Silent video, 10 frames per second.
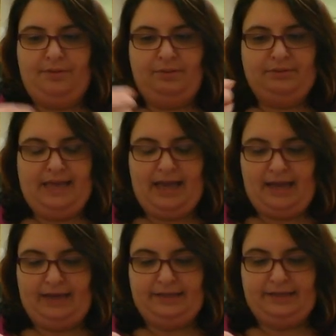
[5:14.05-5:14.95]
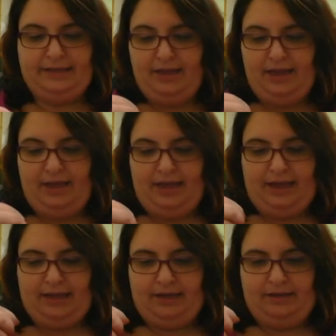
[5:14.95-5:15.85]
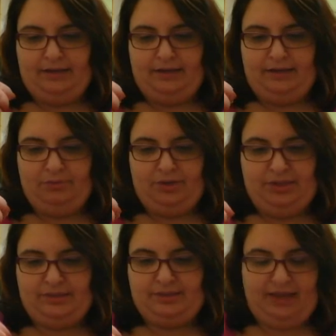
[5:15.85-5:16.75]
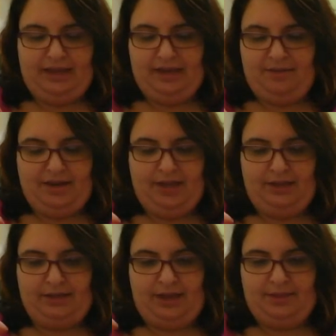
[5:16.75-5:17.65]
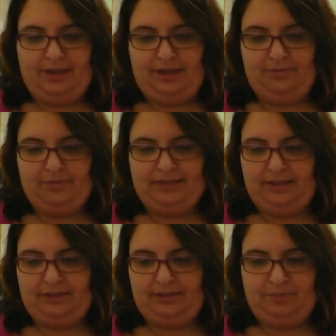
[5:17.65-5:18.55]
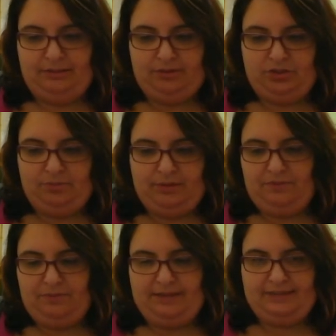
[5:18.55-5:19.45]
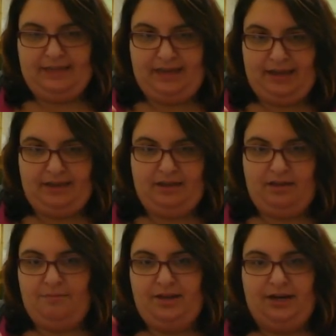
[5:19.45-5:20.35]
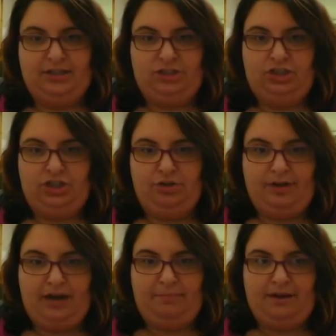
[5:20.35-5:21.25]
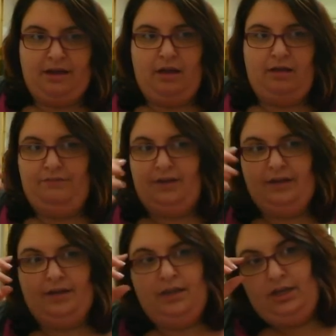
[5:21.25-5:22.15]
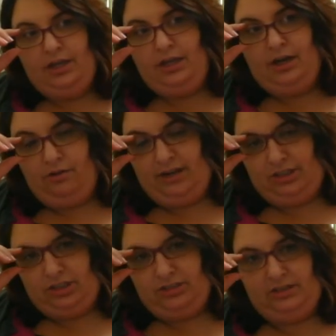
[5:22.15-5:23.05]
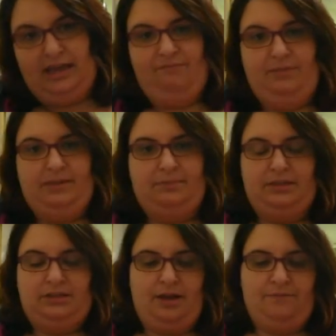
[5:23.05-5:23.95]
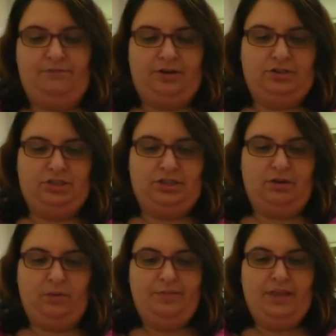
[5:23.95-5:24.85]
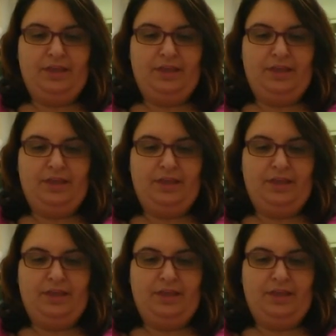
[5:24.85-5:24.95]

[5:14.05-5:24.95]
it was eggs and with some ham in it, and I think it was like a little bit too big of a piece of ham, and I didn't chew it up enough, and it just gave me some discomfort. So,